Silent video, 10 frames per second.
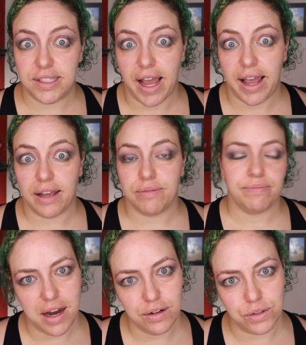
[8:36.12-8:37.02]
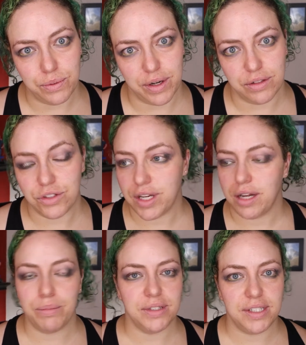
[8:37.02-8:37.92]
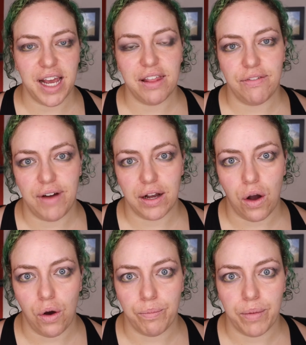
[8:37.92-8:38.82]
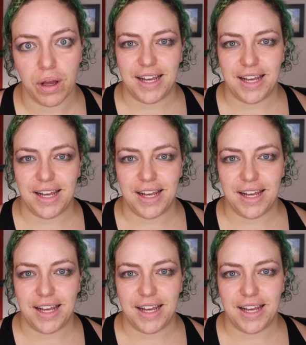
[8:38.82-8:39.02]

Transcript: stay, I don't swear on this channel, but stay the fuck home.